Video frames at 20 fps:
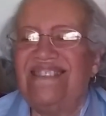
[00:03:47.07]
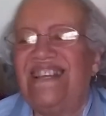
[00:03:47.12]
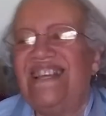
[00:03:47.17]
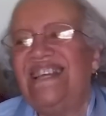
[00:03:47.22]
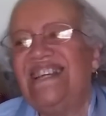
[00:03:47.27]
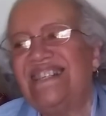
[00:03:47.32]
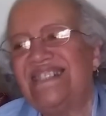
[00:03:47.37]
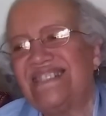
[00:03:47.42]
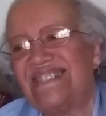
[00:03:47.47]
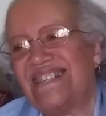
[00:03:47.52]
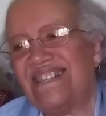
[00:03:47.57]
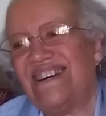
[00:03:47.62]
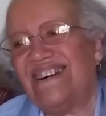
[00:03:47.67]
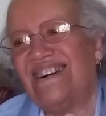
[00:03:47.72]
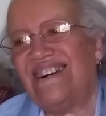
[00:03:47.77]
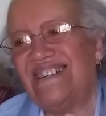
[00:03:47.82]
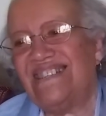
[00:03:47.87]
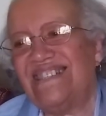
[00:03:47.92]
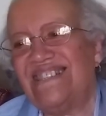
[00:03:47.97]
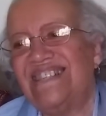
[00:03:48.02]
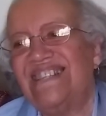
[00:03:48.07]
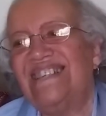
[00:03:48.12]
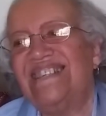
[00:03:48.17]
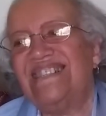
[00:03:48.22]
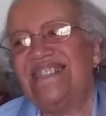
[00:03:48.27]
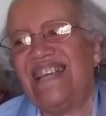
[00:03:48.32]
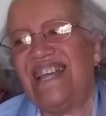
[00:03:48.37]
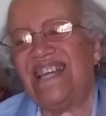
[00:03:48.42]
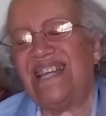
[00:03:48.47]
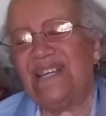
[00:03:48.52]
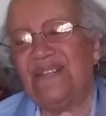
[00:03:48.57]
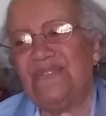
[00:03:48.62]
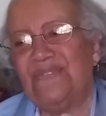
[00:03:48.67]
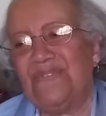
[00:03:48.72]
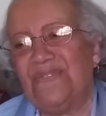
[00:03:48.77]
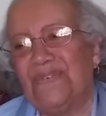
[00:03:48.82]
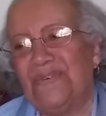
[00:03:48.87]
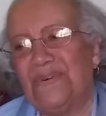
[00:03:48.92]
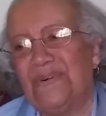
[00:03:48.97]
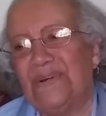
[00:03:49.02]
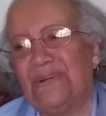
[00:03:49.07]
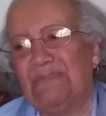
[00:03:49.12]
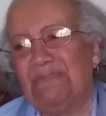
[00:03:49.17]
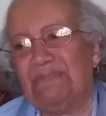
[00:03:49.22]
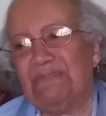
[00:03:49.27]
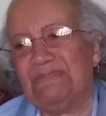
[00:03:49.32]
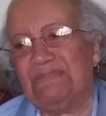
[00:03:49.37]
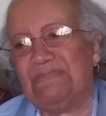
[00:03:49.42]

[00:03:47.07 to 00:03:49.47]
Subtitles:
he is God taken form.